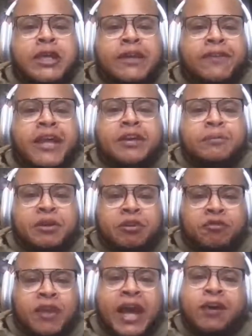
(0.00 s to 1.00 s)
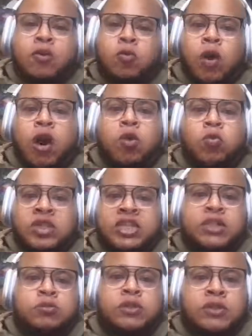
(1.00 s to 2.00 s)
if they could be a fly on the wall when
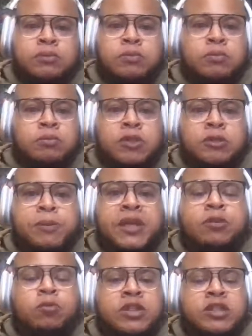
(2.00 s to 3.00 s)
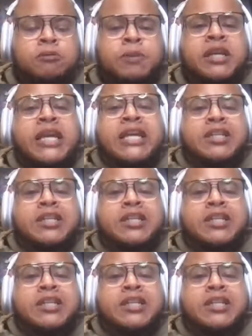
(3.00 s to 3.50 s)
she was speaking what she speak.